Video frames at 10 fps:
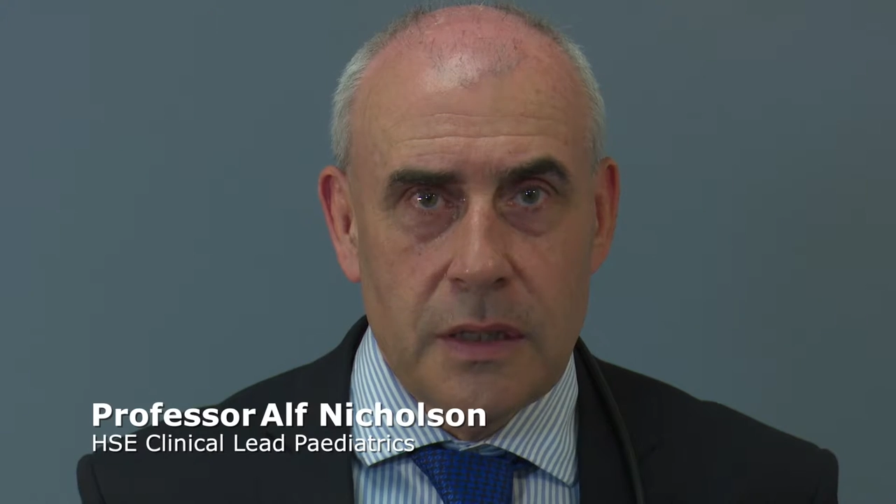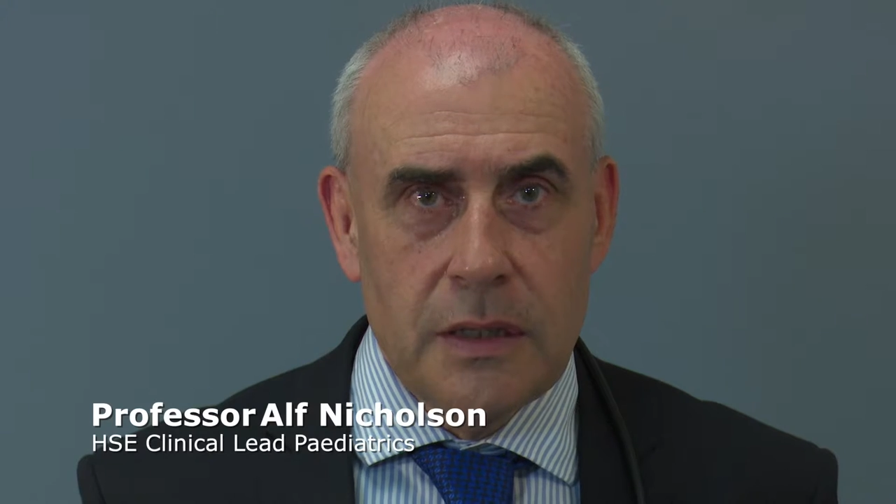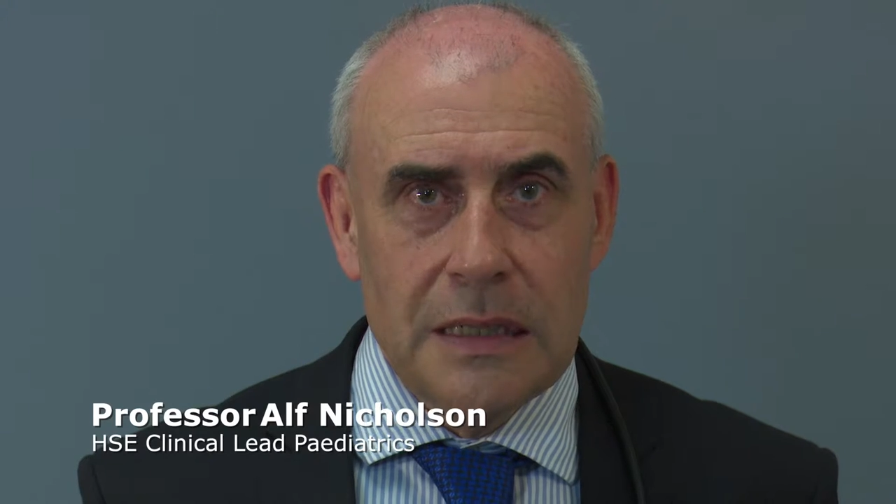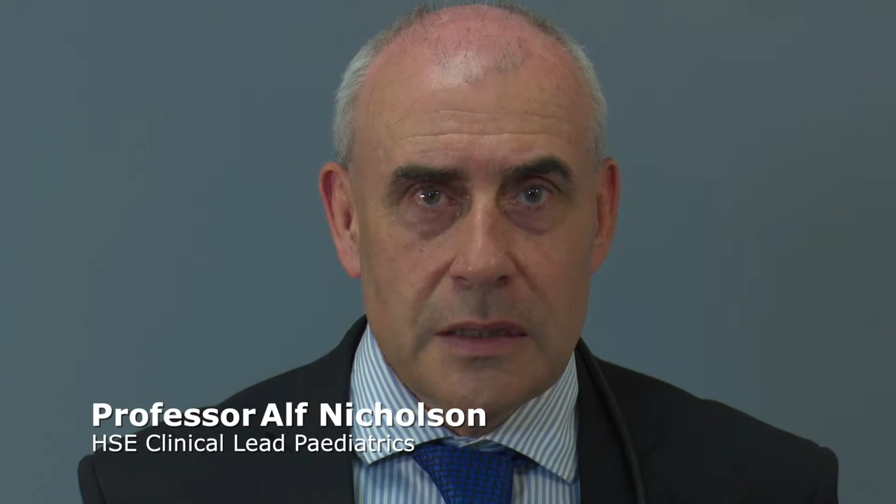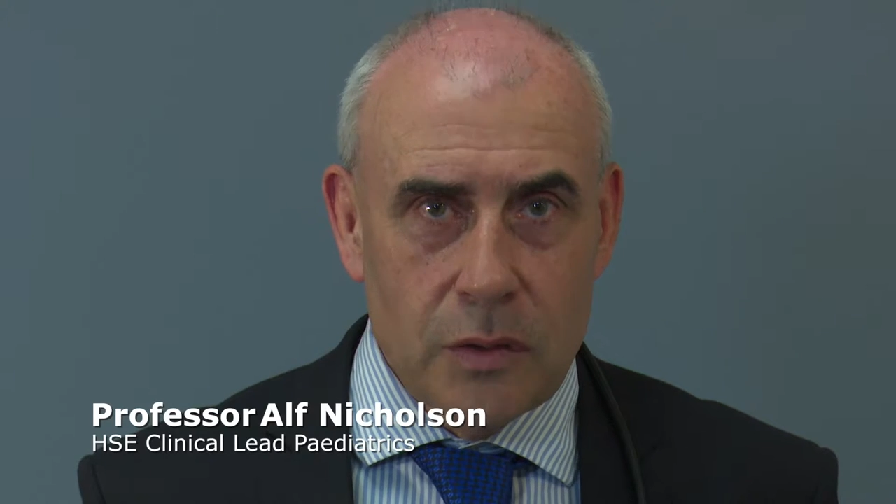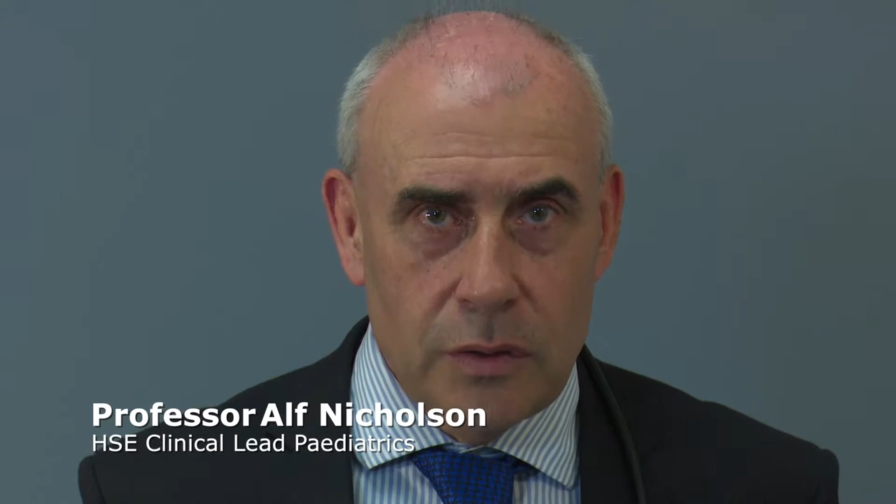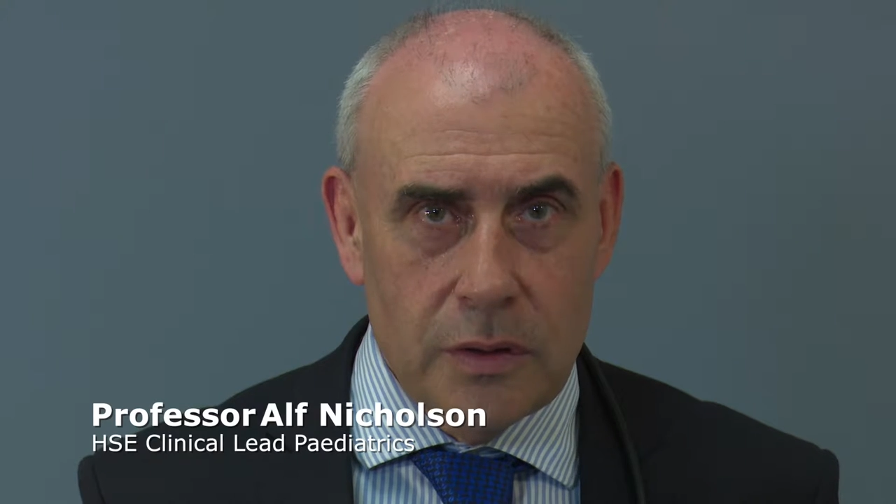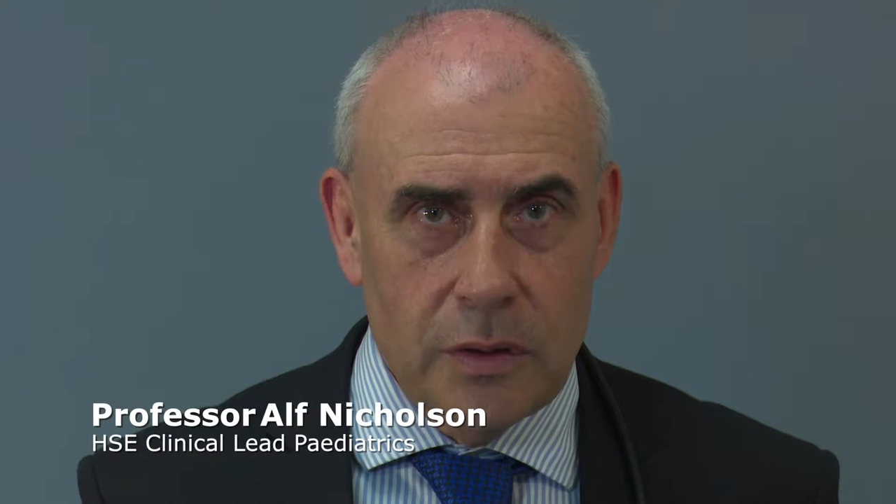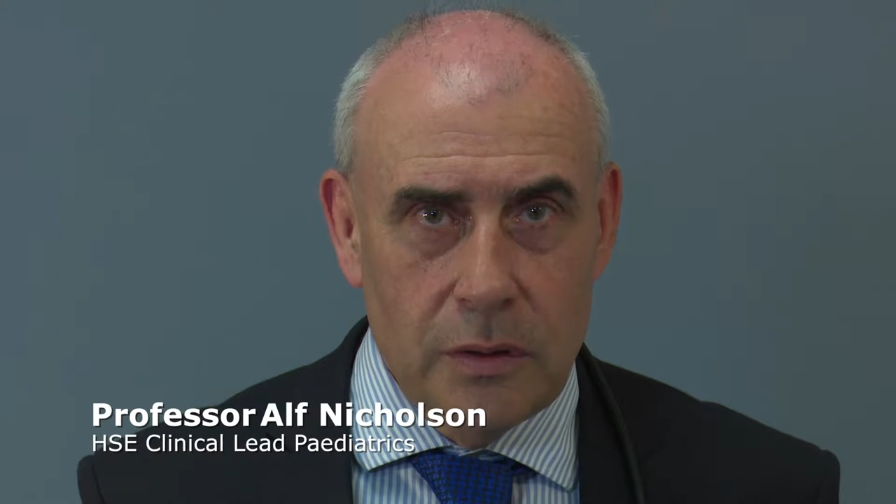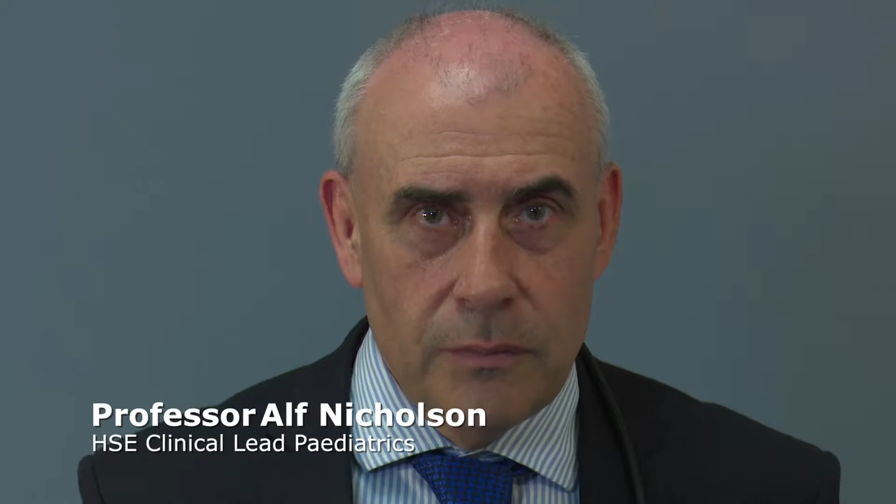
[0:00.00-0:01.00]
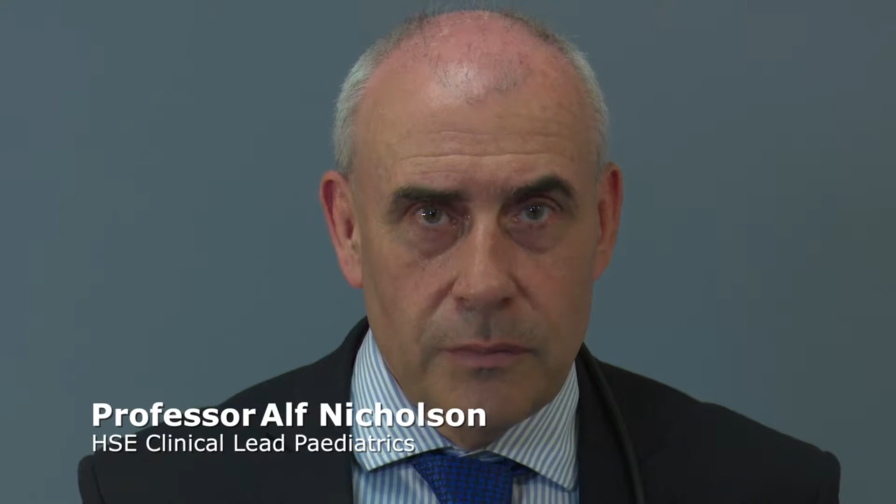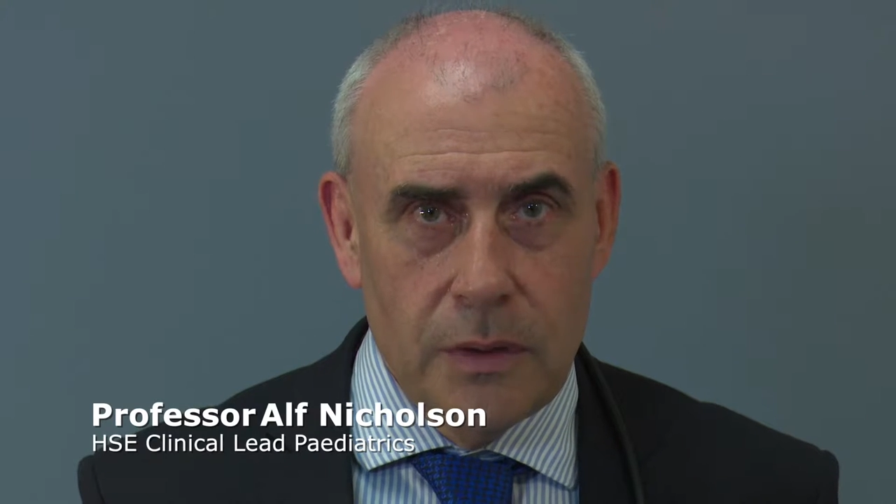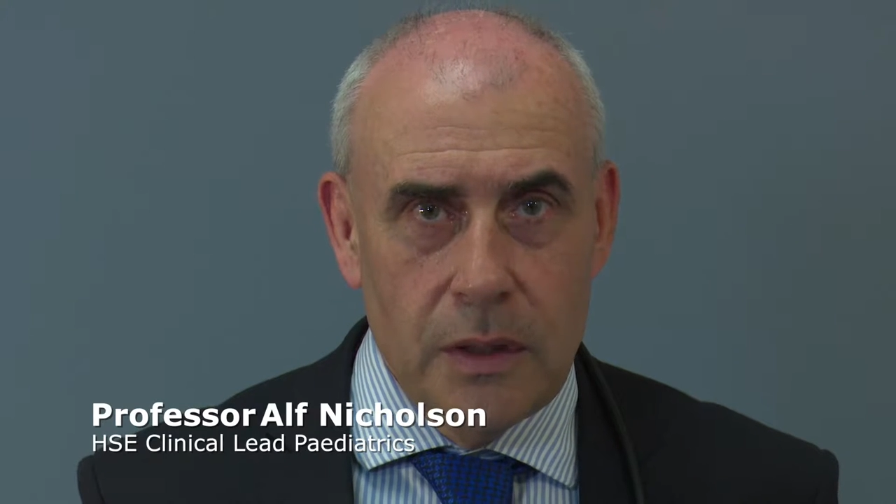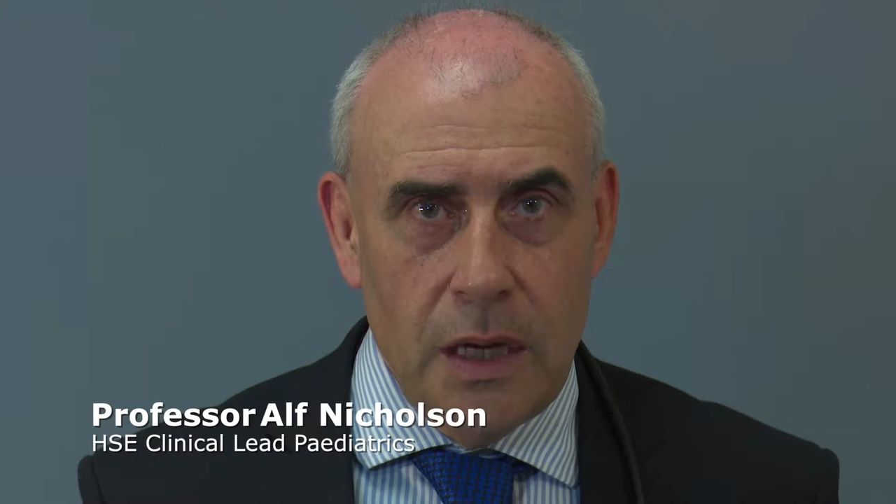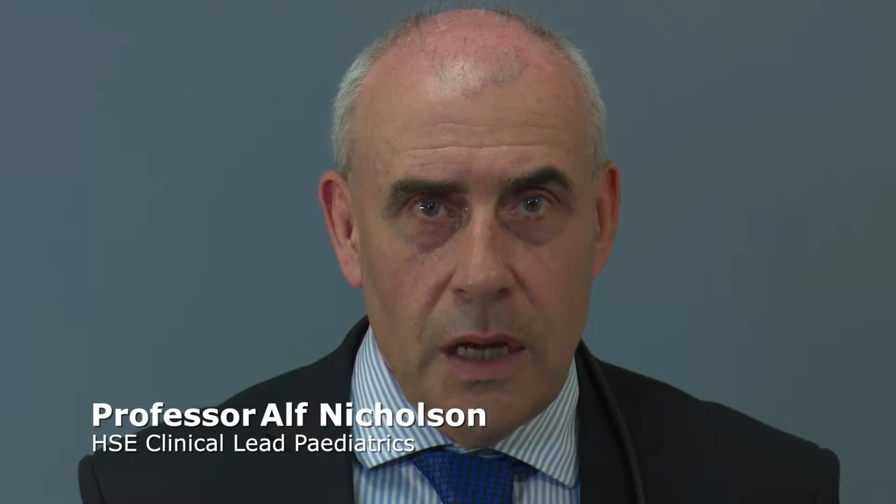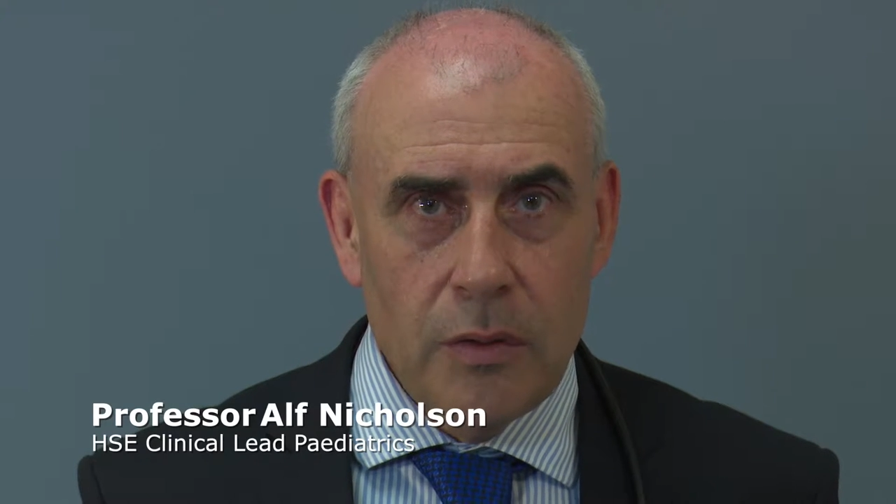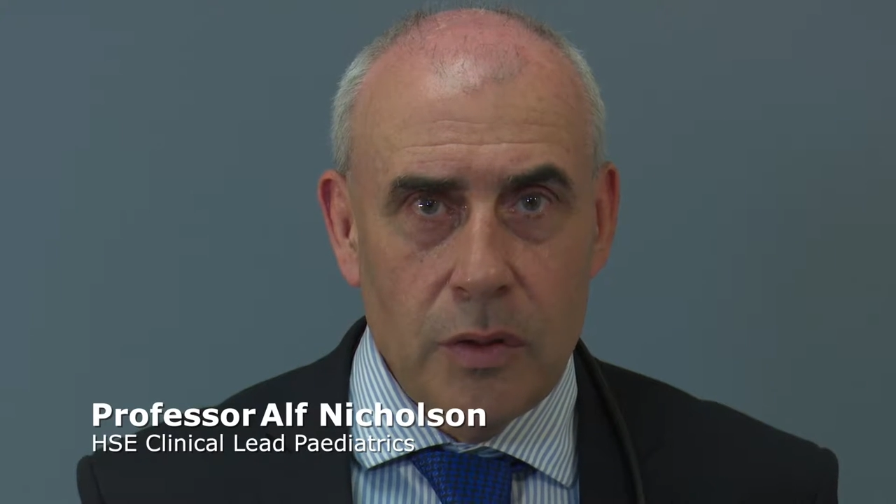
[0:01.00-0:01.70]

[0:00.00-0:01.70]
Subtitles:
aid is critical. How